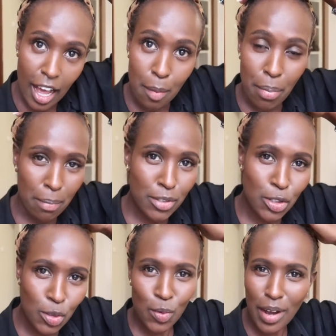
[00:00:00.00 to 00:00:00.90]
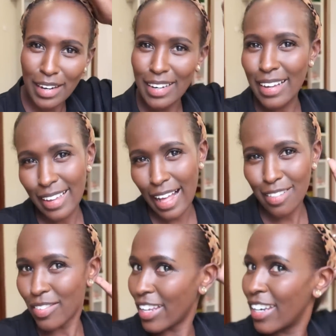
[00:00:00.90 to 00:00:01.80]
I bumped into one
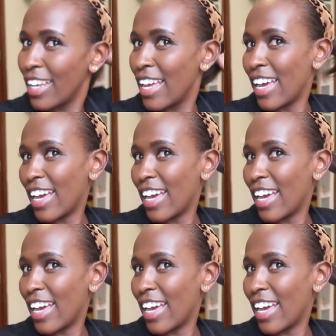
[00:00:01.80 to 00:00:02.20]
Calvin